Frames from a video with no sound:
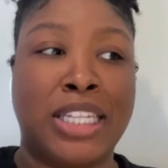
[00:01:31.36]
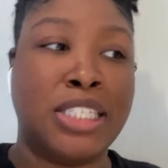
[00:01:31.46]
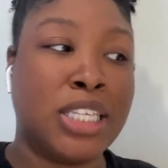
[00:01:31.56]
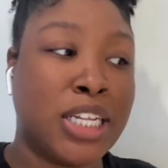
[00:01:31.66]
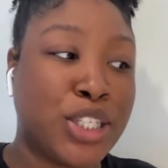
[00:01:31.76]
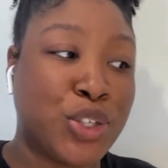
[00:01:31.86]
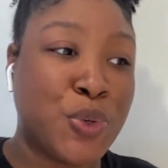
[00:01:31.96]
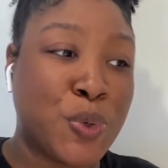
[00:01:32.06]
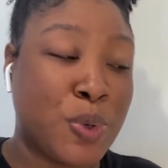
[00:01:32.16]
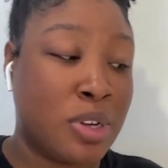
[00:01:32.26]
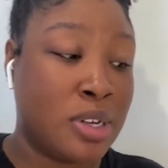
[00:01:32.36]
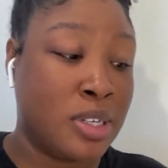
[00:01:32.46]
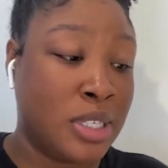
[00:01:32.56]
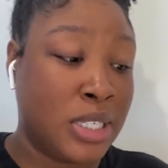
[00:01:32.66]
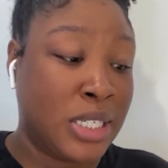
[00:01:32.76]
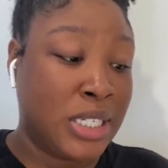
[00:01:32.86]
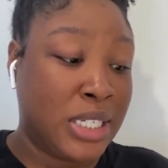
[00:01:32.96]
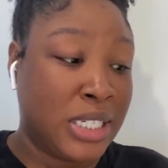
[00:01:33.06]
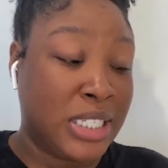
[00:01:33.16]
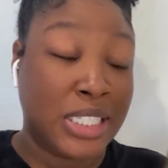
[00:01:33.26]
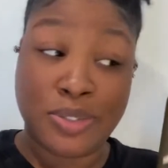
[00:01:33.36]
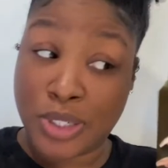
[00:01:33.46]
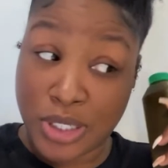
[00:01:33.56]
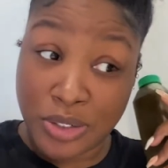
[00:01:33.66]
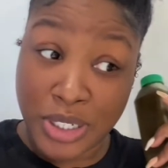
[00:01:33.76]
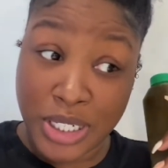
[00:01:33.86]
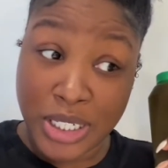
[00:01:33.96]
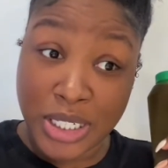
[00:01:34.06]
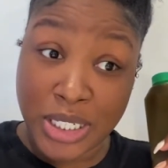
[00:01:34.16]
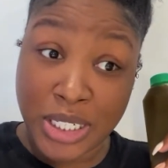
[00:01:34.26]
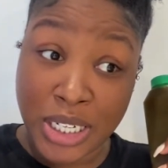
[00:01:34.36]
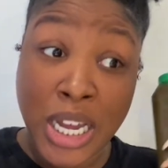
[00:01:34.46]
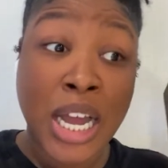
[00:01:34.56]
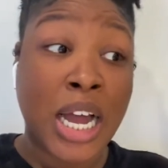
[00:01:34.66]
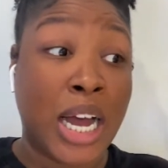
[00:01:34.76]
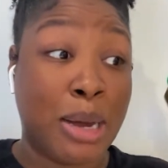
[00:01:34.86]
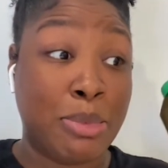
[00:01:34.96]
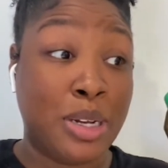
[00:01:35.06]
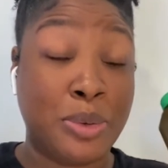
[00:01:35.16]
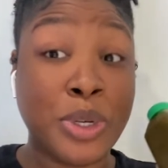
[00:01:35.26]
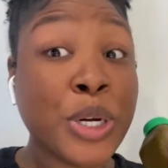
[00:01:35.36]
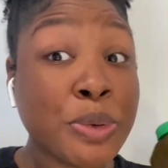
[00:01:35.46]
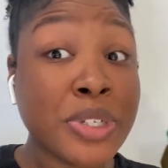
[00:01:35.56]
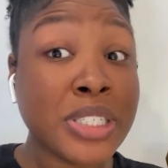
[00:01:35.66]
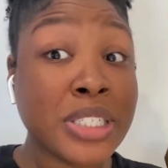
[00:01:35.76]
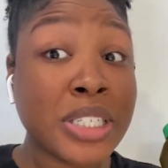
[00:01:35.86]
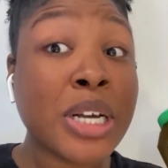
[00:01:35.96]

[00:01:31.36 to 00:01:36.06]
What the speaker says: let's get into this for a drink. I'm a little nervous.